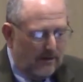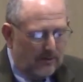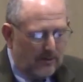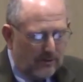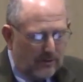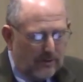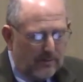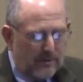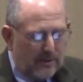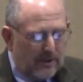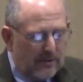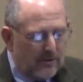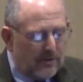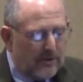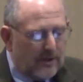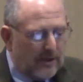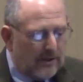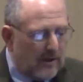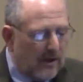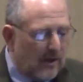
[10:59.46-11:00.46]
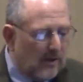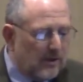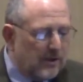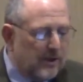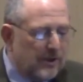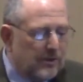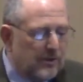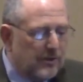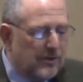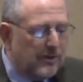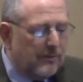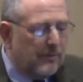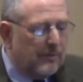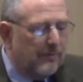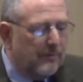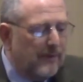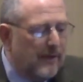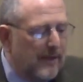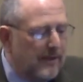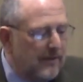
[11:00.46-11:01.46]
So some of the other technology issues that
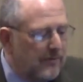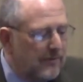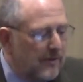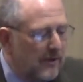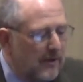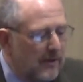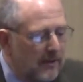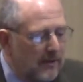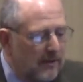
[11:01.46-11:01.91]
we face,